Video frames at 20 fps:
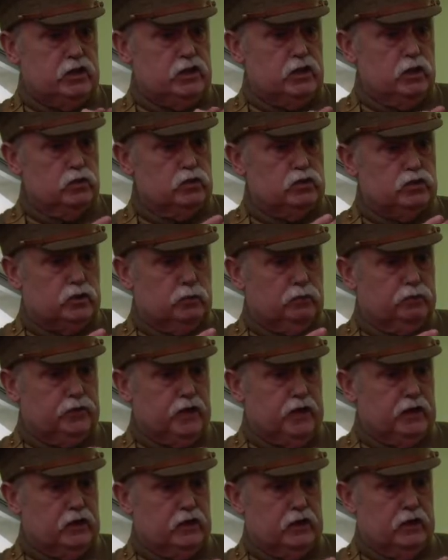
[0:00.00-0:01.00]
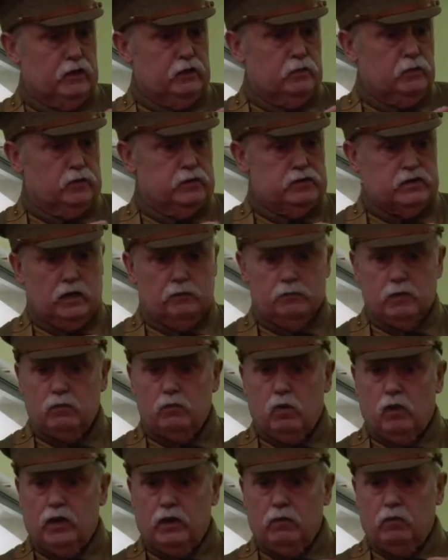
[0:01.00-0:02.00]
used something. Can anybody tell me
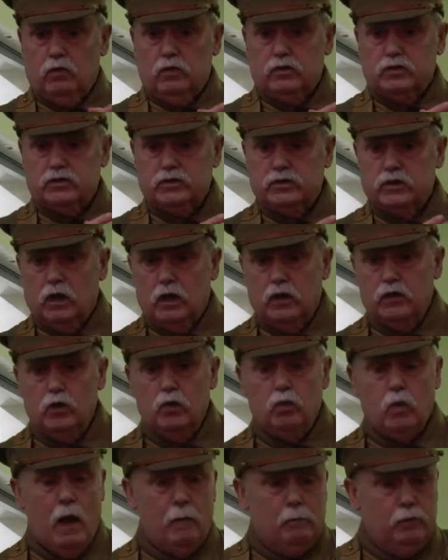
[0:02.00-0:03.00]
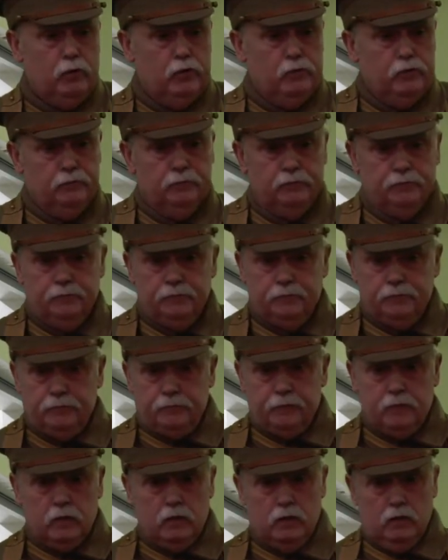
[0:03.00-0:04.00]
what it was? A new weapon?
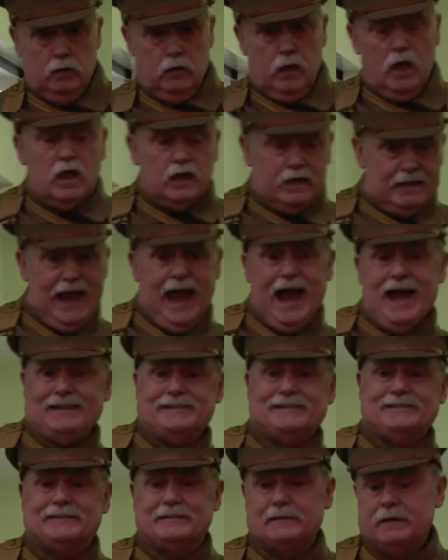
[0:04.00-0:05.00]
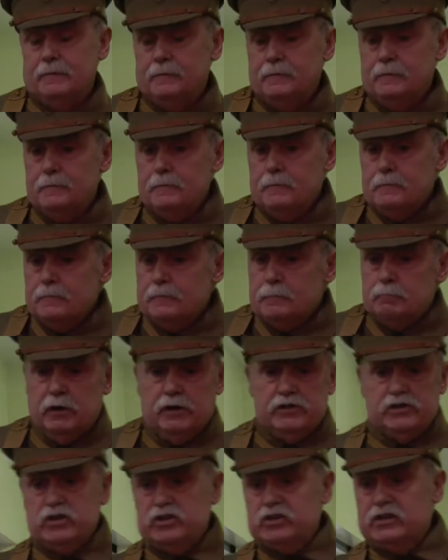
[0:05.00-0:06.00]
Gas.
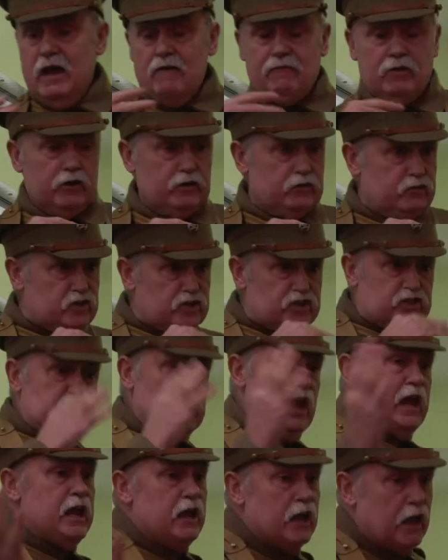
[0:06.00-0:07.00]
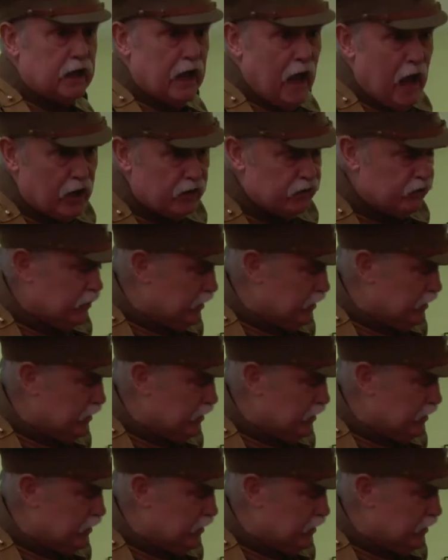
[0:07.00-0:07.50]
British never had seen a gas, they